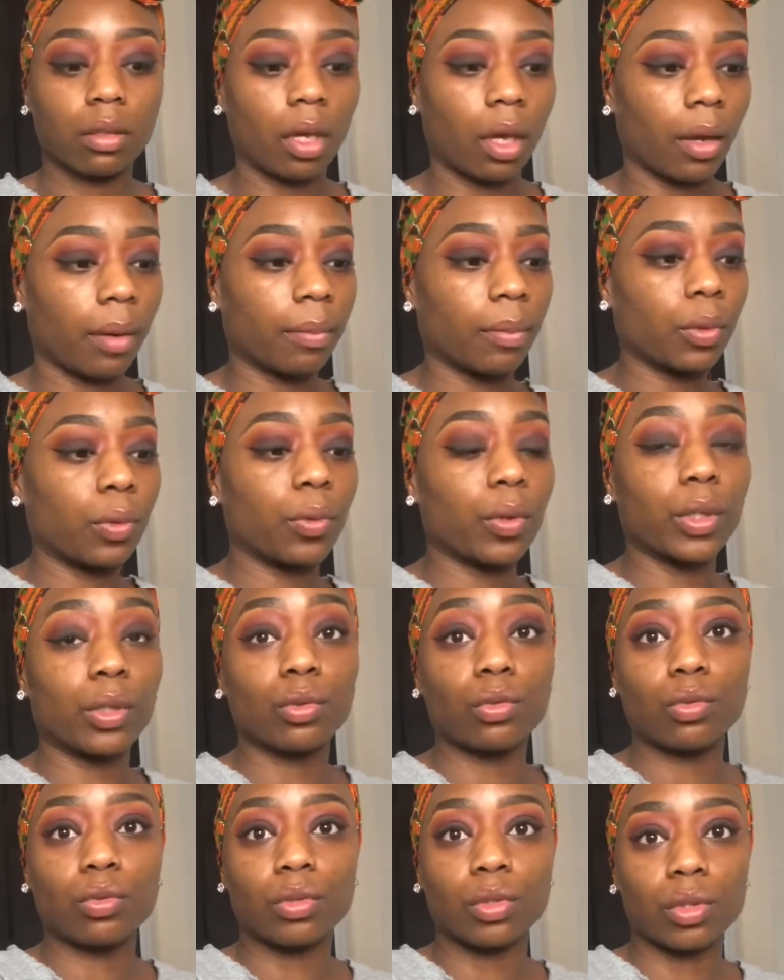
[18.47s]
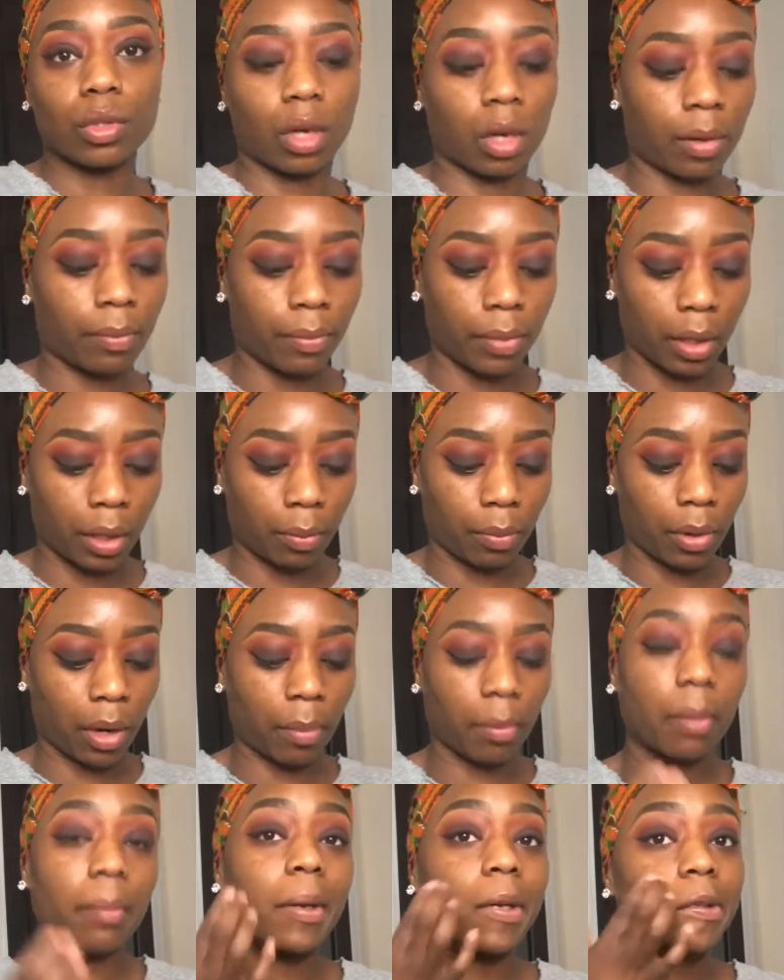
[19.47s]
I'm going to start by
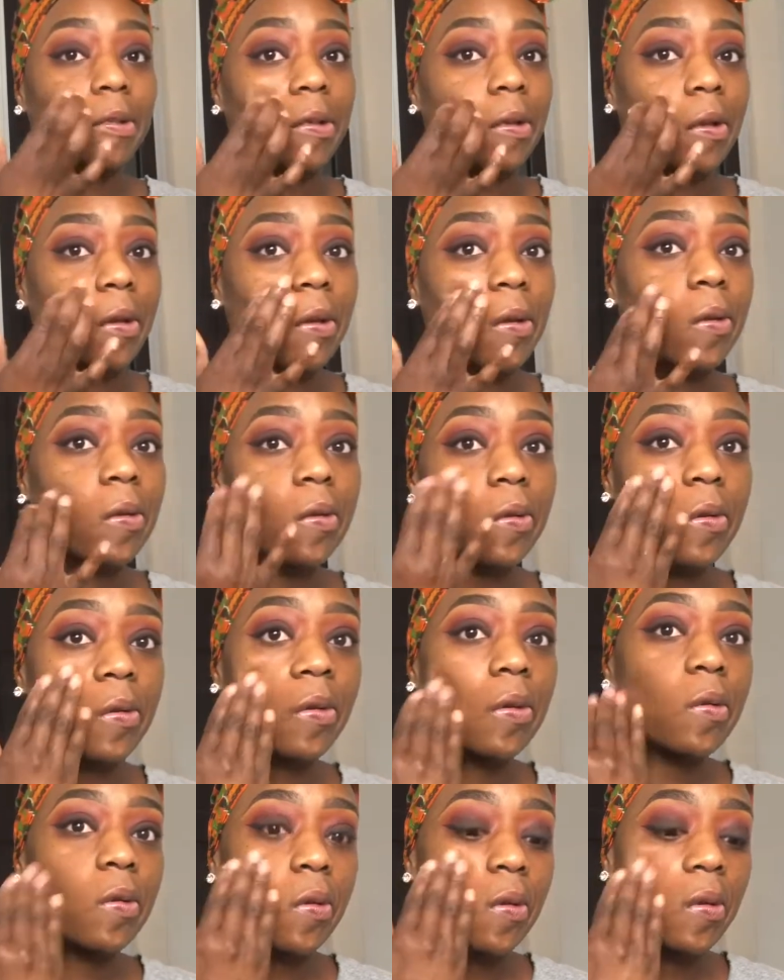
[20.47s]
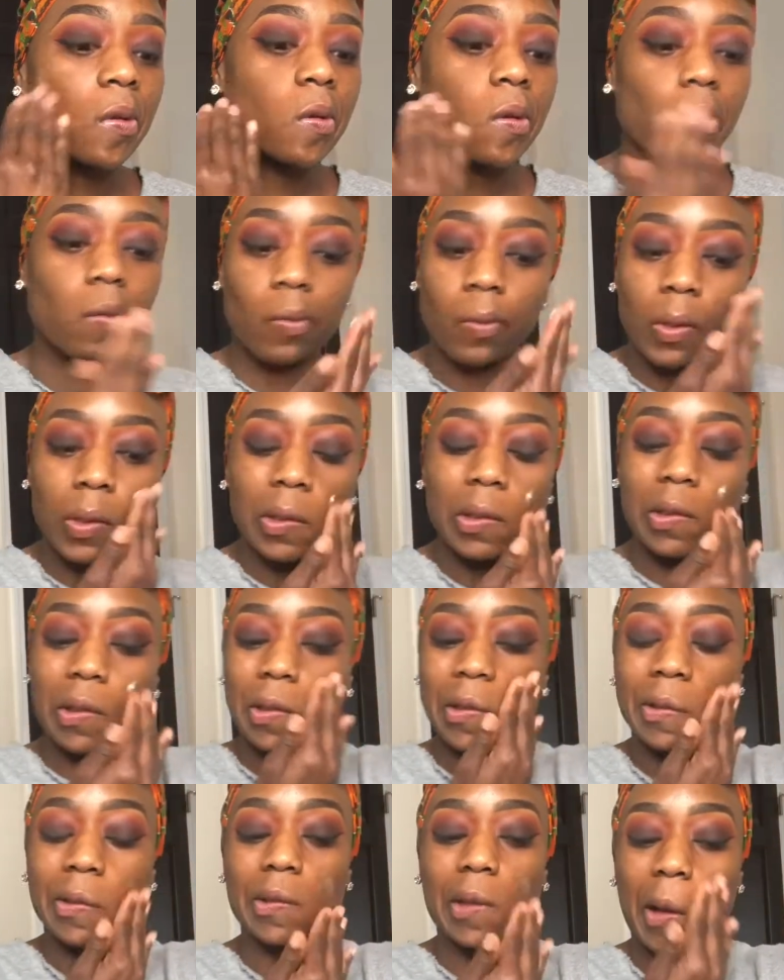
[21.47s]
priming my skin with
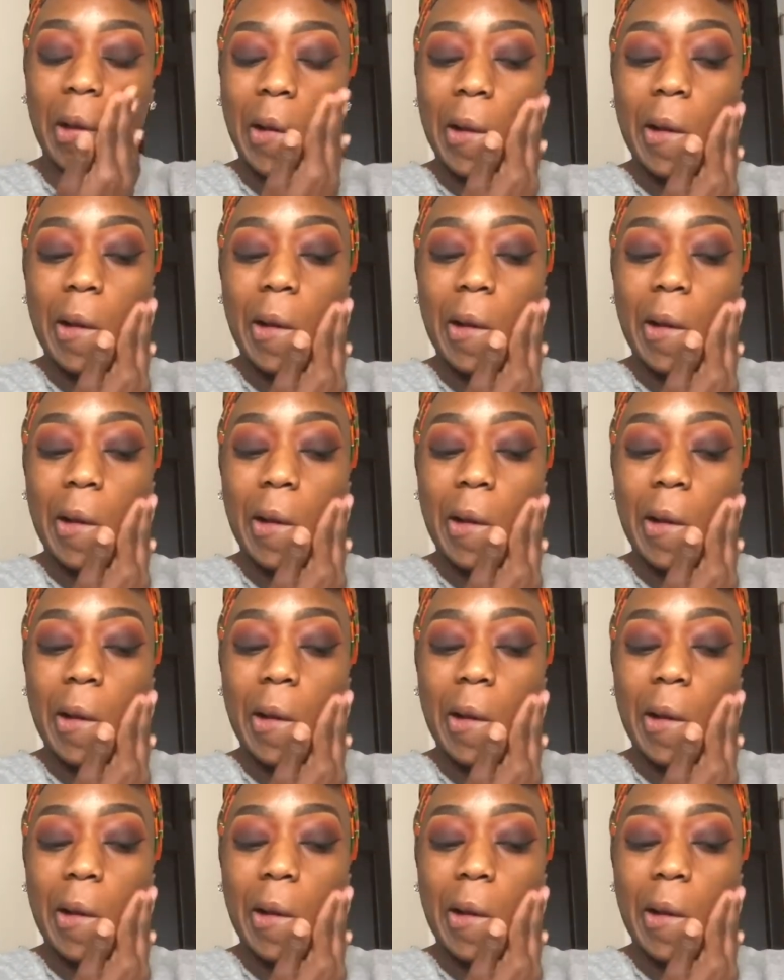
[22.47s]
this